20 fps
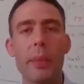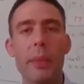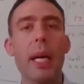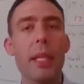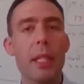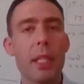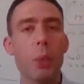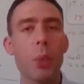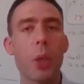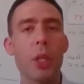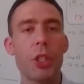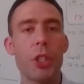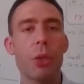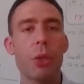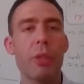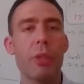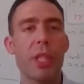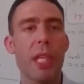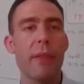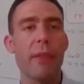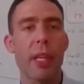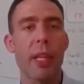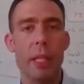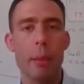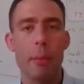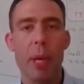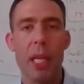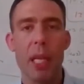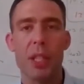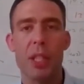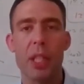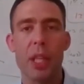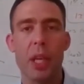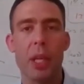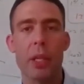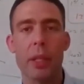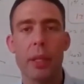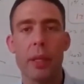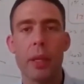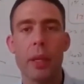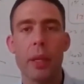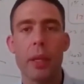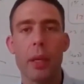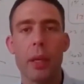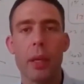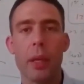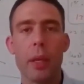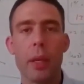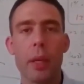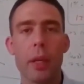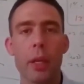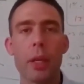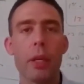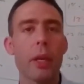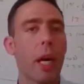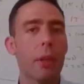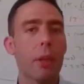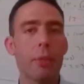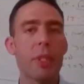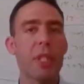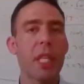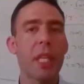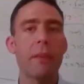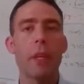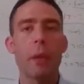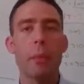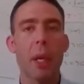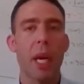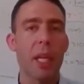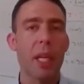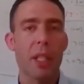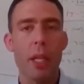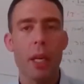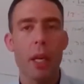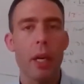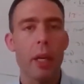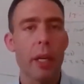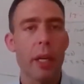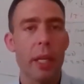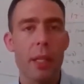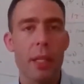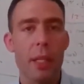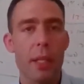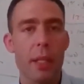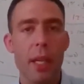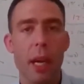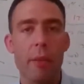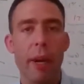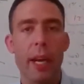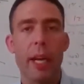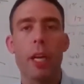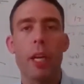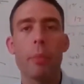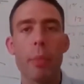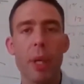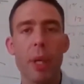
that's what you're receiving the matching on. You're not receiving matching on his direct